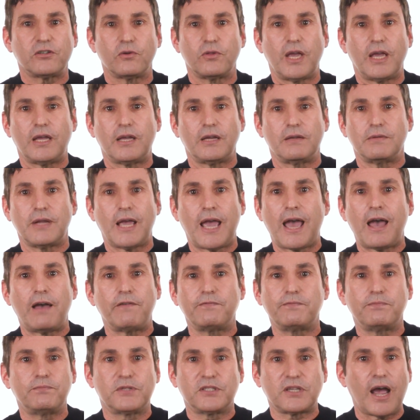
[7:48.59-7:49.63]
so they can
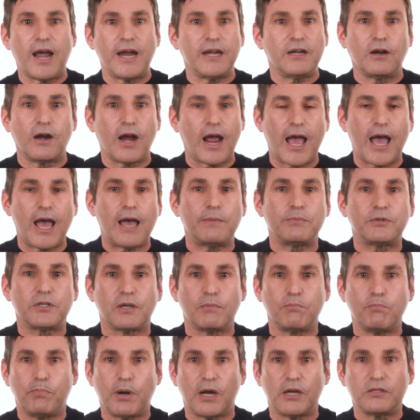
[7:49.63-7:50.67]
have tighter abs
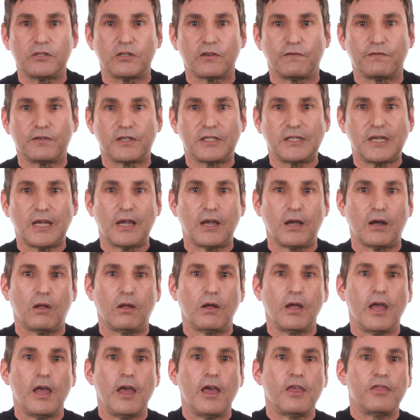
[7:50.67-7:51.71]
and buns of
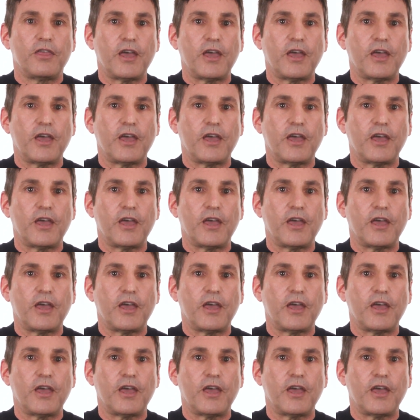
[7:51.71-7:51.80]
steel.